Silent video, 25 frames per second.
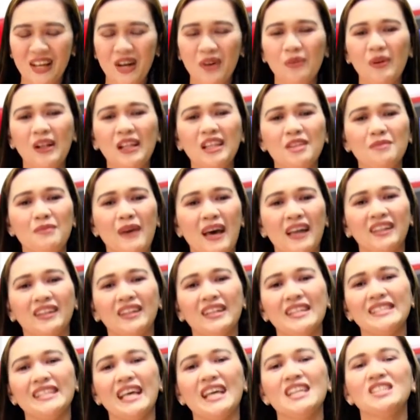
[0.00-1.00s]
Well, you better
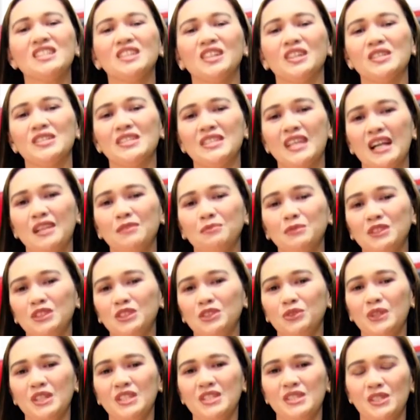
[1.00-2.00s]
assess yourself in
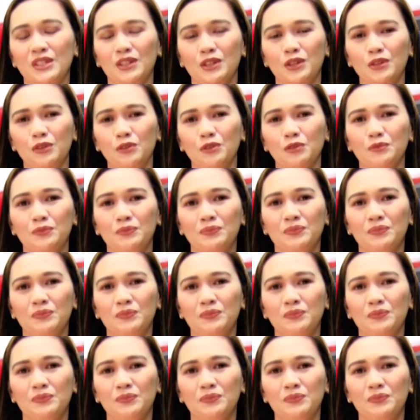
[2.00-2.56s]
doing so.